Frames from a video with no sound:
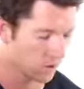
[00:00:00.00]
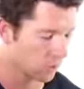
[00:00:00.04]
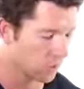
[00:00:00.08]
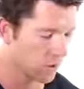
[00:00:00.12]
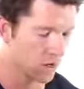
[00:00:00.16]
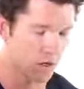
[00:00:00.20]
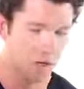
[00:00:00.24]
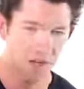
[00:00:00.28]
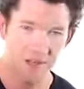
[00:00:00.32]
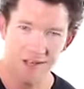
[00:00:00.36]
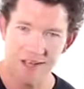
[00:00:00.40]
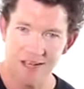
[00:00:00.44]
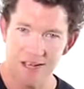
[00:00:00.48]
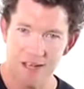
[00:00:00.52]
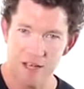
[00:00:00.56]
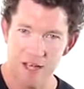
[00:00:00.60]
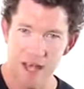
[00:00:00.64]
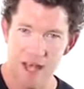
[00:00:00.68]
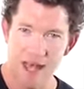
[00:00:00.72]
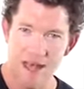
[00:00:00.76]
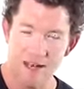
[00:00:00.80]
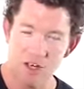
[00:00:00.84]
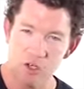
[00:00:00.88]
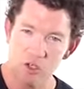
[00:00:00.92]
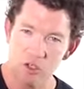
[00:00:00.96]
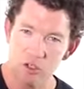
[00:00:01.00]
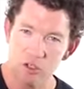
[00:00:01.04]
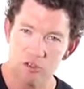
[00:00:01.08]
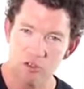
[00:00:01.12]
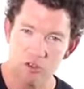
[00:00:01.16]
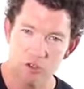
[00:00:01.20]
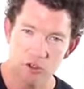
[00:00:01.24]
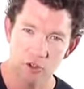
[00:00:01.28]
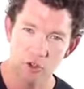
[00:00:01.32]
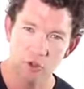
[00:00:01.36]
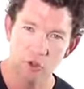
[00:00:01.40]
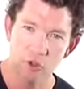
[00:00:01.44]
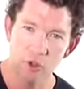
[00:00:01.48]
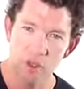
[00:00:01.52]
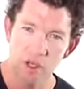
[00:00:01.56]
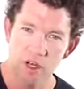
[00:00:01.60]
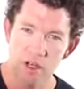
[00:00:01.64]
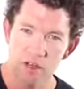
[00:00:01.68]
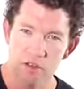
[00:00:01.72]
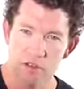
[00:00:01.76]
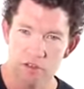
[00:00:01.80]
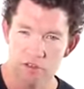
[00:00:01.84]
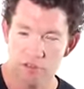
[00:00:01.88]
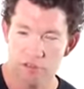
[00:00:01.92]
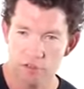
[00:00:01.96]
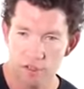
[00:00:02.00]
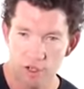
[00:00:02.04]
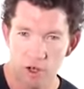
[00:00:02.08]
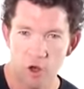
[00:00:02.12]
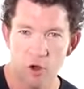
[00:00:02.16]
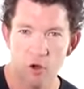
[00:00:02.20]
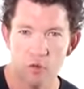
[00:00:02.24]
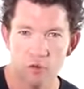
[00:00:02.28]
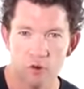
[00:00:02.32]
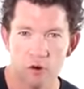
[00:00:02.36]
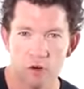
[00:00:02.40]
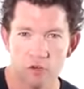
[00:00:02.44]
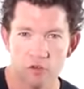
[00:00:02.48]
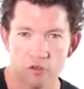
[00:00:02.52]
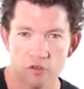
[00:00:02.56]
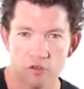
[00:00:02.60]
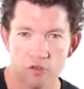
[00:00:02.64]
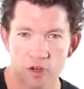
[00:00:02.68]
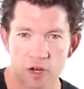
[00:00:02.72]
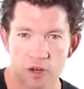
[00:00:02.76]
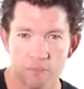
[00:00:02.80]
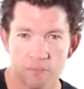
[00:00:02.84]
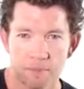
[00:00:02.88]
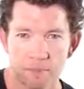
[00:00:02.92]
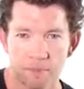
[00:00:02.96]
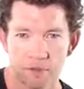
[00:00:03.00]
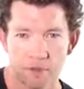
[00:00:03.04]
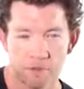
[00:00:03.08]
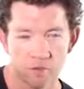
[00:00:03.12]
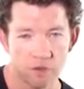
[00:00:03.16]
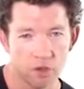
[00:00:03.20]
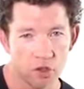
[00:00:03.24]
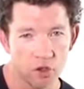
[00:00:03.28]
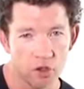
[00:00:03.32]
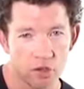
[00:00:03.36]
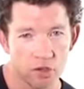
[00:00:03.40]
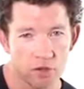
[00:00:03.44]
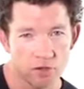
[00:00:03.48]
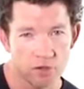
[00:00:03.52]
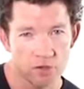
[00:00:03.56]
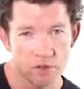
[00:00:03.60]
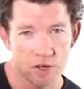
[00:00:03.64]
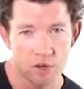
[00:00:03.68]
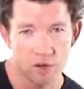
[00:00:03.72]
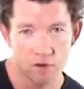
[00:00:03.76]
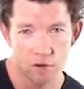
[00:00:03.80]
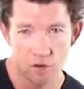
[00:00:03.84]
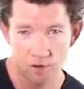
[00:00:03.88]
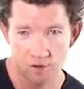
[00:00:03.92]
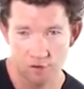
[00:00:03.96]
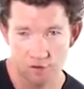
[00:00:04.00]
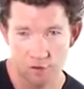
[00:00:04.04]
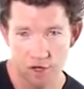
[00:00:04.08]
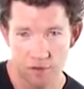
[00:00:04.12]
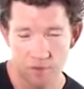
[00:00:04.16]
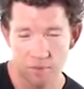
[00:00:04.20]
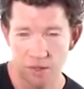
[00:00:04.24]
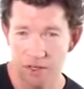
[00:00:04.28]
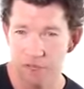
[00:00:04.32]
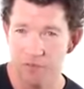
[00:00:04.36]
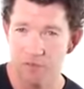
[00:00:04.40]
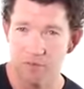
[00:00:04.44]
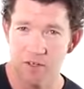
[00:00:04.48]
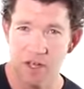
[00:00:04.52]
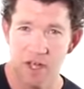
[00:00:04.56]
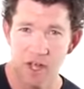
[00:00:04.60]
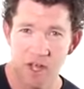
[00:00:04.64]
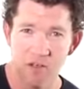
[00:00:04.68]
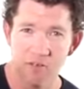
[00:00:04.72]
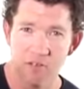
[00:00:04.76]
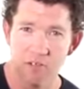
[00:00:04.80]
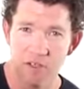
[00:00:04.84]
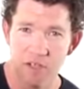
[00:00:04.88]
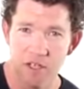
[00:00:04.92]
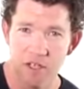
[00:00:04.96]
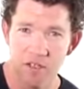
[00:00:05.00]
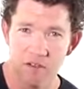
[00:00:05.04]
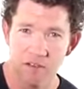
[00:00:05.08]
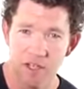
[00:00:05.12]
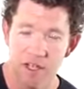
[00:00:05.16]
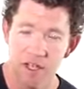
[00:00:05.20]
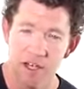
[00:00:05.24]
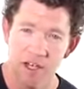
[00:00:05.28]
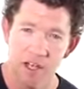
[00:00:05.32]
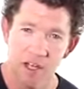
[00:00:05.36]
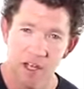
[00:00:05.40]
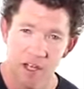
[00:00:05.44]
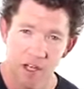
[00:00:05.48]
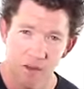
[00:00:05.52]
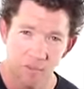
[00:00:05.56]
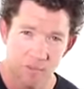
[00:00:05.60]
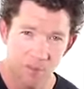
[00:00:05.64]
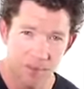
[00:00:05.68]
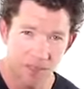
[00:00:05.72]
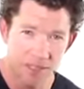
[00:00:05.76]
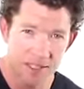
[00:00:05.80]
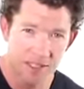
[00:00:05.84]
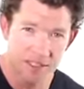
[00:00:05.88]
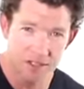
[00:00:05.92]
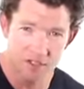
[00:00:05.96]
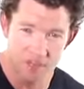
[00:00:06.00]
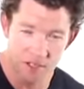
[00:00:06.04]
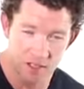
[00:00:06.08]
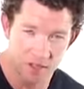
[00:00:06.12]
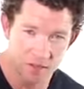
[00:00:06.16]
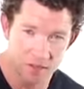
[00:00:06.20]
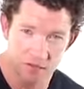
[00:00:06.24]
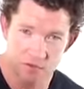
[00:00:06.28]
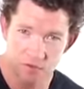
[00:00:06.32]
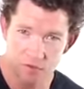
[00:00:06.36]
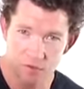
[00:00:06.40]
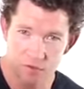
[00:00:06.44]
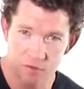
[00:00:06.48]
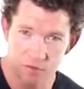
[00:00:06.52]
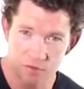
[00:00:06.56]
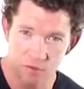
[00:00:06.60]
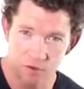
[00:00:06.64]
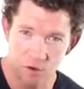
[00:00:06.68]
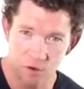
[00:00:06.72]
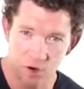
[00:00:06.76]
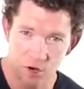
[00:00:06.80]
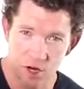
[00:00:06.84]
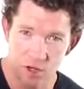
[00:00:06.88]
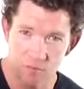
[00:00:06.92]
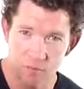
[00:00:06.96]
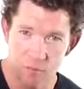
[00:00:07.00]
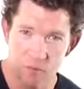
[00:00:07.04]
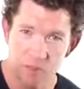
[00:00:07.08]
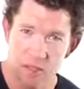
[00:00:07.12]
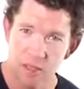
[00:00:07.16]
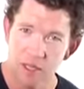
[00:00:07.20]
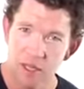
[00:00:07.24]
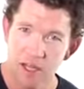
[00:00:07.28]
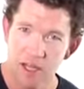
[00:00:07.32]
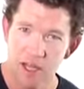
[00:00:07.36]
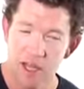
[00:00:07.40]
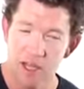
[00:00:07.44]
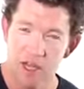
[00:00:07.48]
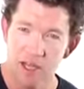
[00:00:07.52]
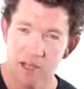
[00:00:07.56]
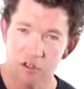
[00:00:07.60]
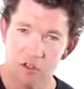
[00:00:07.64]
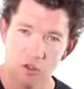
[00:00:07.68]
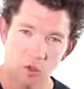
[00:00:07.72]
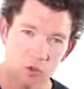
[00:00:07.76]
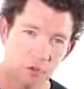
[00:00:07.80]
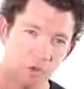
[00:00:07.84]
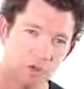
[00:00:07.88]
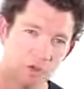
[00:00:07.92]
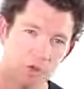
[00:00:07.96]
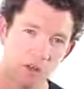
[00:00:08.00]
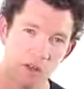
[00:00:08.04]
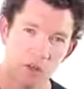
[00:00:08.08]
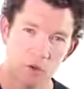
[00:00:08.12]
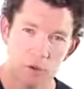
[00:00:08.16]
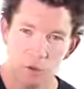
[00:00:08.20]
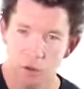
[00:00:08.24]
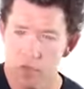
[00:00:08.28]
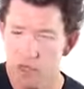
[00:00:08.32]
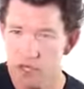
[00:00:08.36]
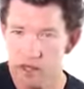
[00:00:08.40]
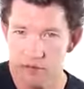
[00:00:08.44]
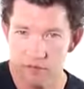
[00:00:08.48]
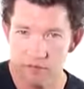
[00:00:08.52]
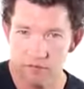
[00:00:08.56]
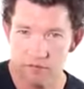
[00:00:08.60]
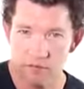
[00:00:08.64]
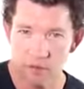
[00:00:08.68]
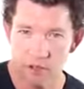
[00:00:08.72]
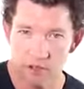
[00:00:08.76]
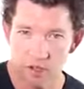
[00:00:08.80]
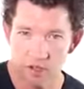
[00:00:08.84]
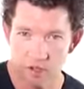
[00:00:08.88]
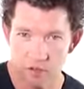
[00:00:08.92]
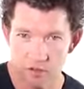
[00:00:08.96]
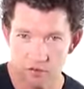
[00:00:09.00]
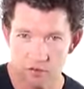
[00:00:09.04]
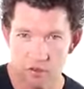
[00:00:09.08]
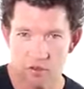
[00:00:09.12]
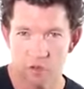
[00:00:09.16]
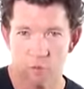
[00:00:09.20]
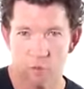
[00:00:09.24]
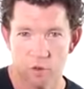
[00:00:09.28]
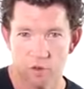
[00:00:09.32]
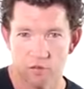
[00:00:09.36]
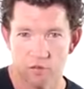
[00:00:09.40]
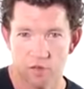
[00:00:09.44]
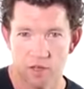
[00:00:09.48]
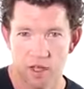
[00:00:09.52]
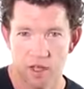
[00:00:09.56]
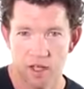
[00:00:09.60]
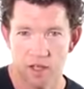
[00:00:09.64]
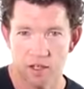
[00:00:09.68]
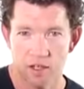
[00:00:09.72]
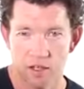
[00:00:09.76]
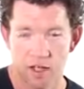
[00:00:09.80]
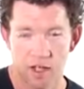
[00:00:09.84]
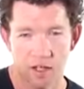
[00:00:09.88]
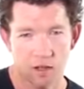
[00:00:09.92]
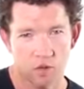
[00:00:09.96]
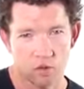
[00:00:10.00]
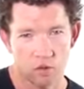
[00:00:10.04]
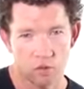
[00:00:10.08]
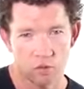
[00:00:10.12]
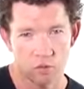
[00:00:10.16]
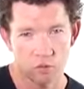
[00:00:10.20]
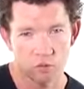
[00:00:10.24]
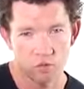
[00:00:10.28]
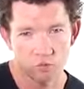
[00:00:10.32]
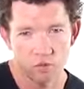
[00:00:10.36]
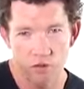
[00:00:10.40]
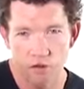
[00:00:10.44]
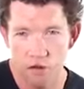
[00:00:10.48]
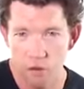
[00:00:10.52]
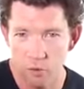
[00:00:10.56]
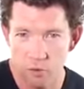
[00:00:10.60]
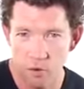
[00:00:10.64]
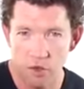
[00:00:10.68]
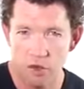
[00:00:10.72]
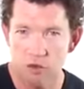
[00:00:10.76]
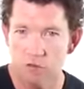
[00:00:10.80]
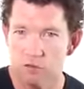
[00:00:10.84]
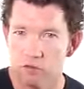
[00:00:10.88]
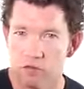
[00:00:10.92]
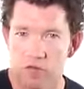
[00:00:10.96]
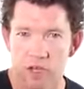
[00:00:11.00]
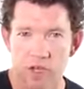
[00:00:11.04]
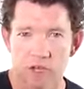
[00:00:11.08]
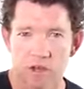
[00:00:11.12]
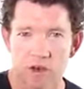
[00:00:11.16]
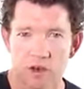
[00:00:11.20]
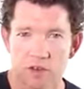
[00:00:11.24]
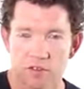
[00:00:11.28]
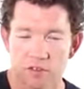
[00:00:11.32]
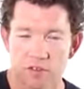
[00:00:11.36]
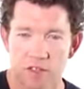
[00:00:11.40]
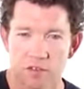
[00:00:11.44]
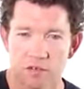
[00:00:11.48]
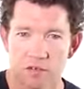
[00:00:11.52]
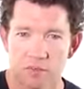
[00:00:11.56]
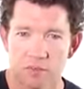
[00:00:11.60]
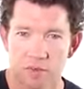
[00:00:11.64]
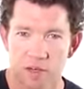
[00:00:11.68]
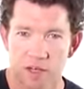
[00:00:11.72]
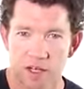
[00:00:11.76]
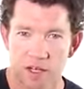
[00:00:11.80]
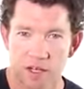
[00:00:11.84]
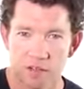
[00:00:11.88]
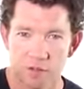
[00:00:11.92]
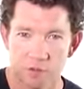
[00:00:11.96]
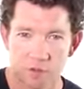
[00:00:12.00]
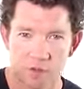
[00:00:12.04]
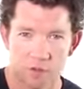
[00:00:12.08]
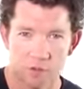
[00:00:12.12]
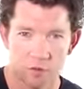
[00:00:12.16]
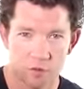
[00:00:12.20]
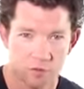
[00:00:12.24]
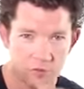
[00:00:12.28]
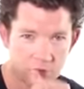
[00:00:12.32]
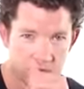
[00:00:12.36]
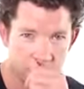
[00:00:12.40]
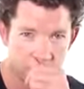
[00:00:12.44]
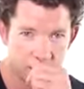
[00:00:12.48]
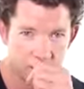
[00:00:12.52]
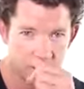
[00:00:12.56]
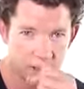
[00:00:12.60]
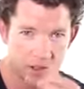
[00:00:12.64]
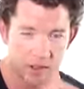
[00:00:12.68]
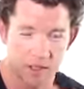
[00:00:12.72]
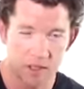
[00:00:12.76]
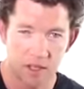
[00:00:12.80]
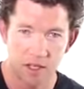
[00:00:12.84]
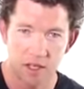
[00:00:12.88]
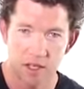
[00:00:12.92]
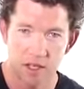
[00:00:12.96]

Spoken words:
We're going to add on to the slow rock strum. You've learnt the slow rock strum, and if you haven't done that, please hit subscribe and you'll see all the other videos that we've done, and it'll follow on really nicely from the last ones we've done.